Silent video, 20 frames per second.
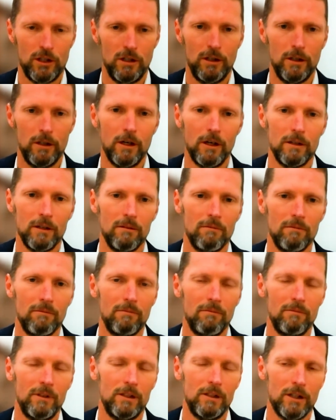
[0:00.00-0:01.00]
You're not,
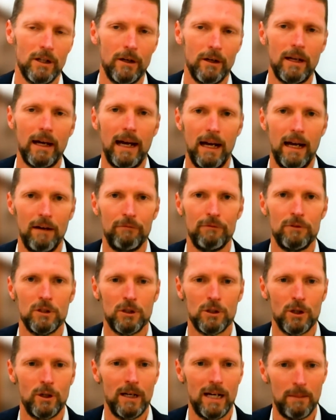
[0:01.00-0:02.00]
you don't have to
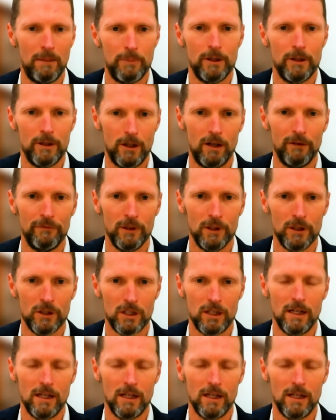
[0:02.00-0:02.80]
turn up at an office.